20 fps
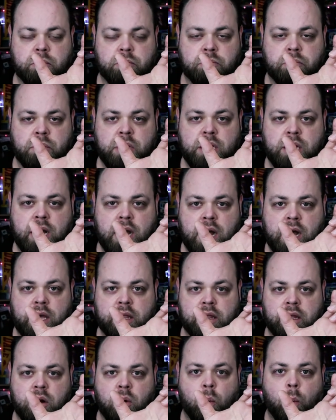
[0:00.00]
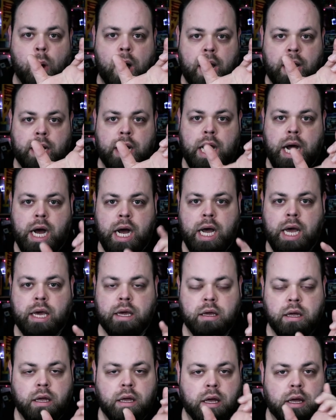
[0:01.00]
mid eye and then a wide
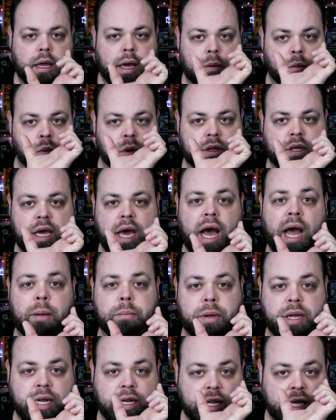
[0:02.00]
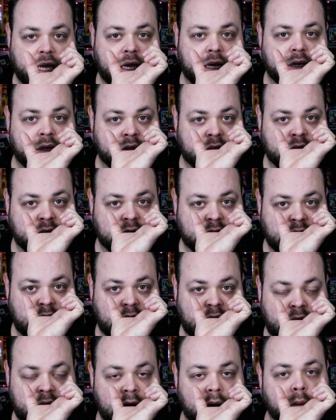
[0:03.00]
eye and what the IPD is, is
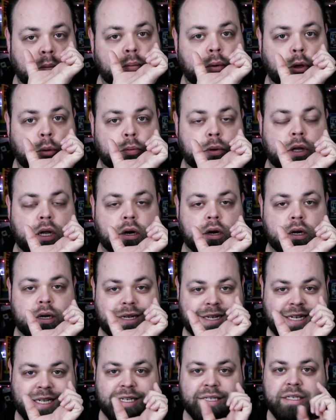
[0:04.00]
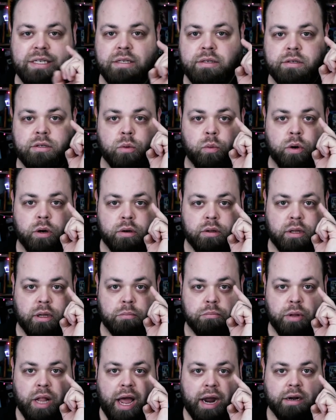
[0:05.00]
the interpupillary distance, so where the
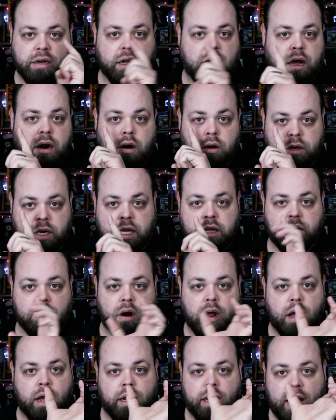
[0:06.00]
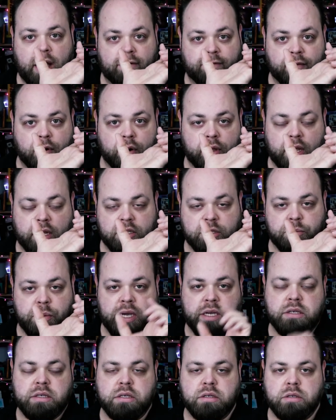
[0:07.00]
black dot on either eye and how far that
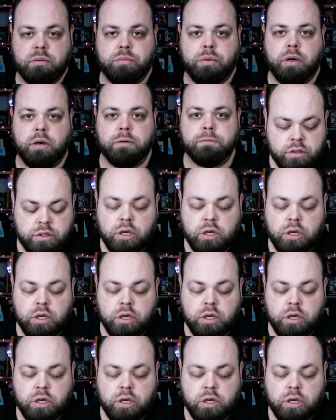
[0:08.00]
space is apart.